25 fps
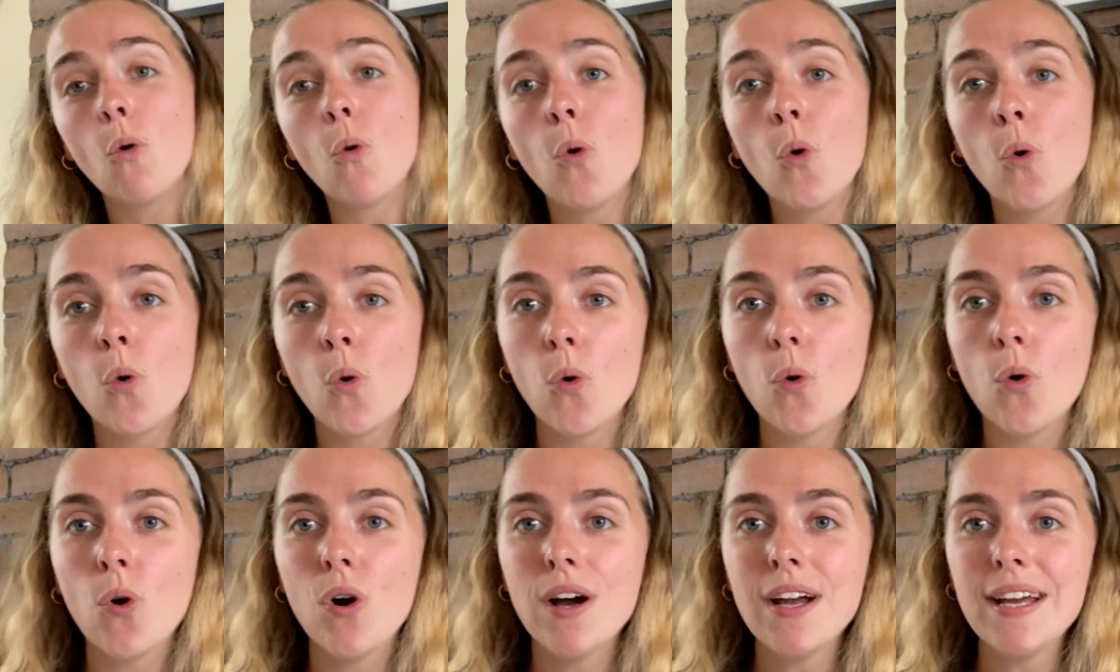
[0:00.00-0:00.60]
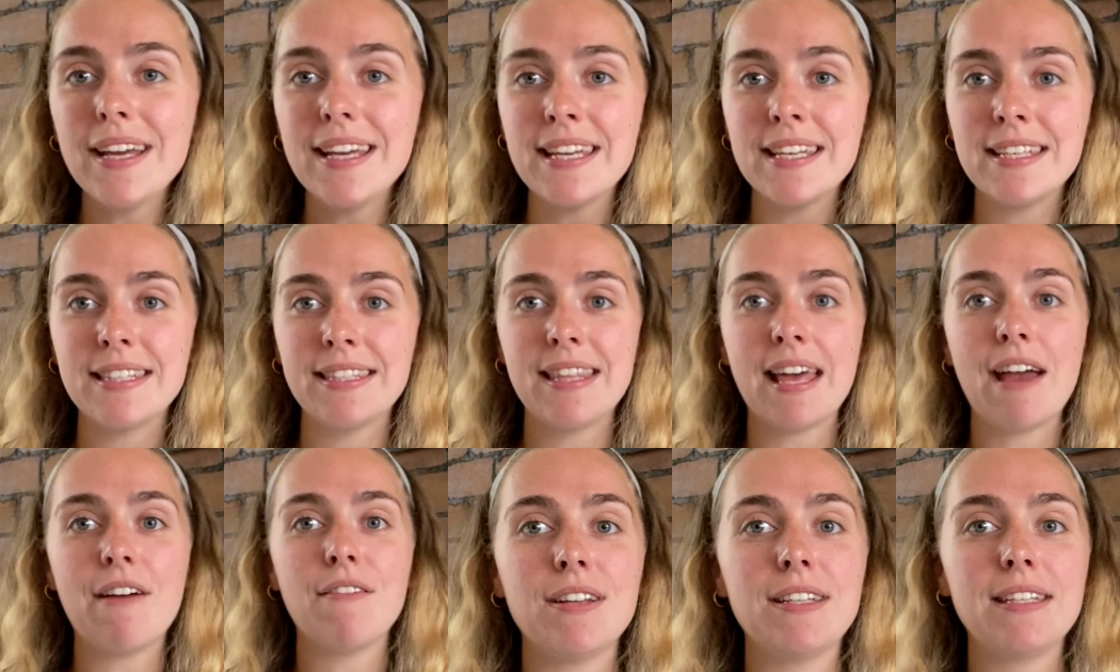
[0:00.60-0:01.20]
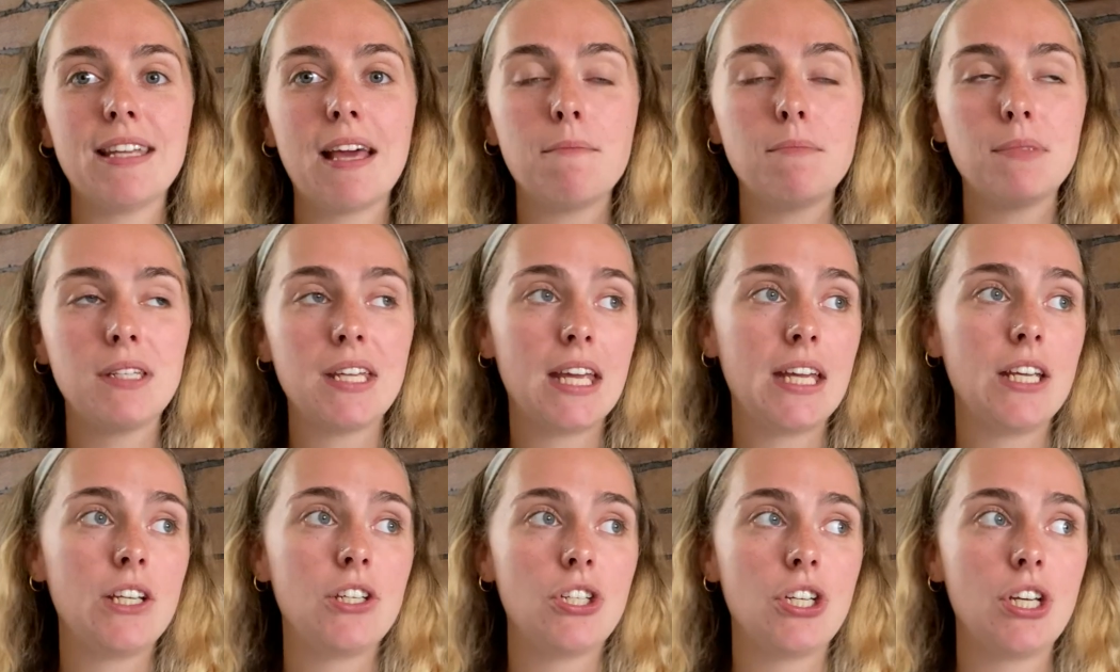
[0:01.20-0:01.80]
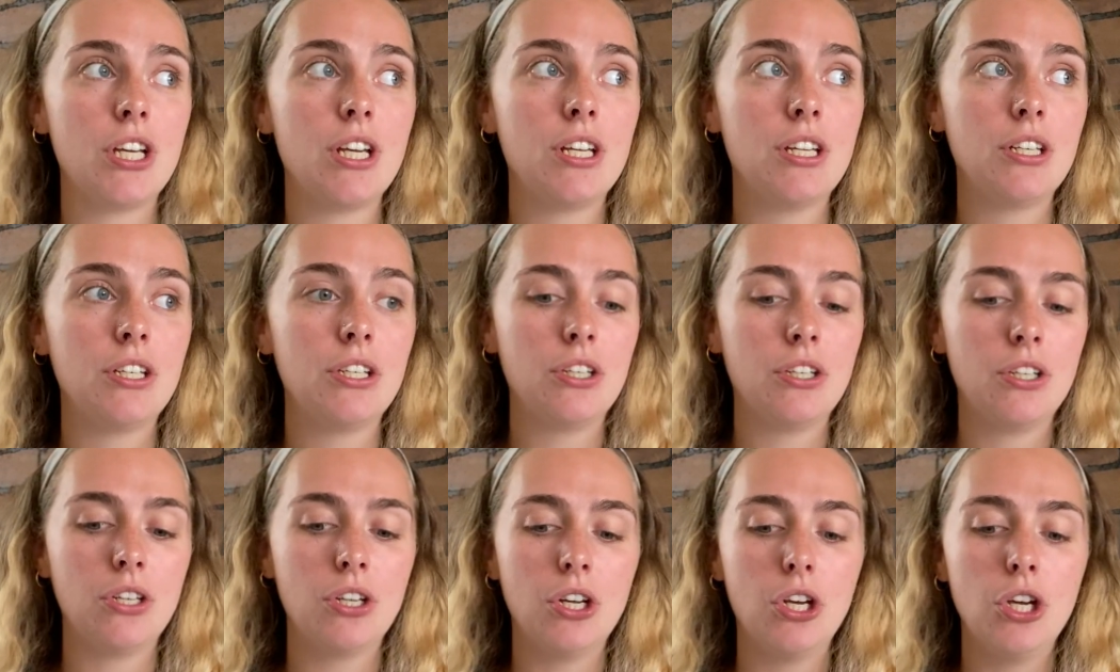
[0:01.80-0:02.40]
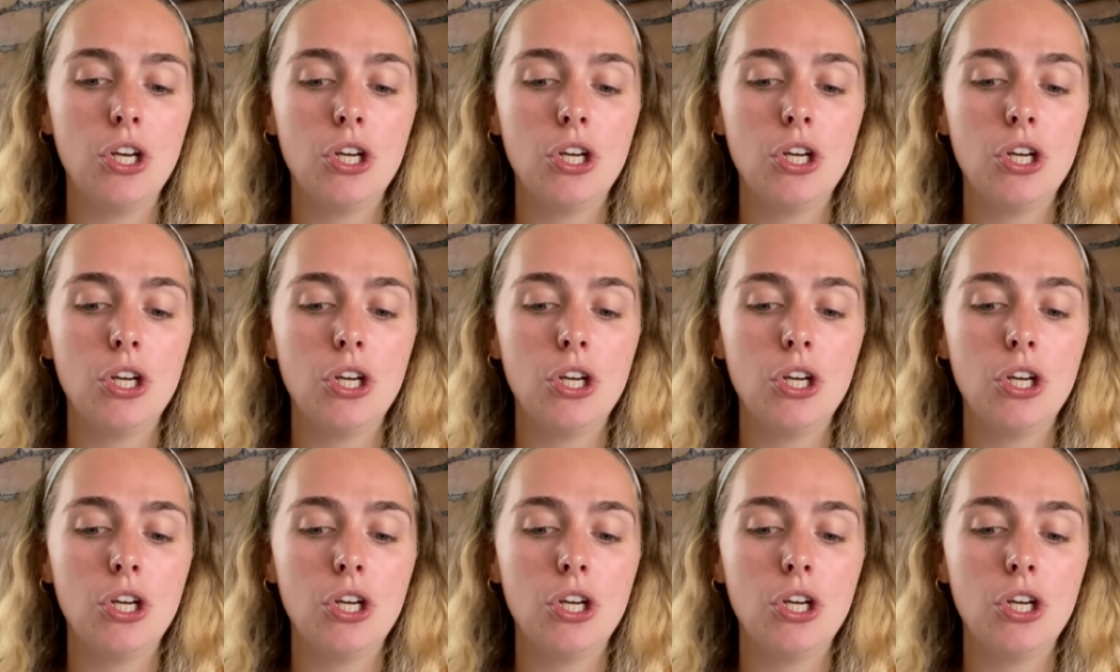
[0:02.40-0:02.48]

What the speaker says: Or is a temptation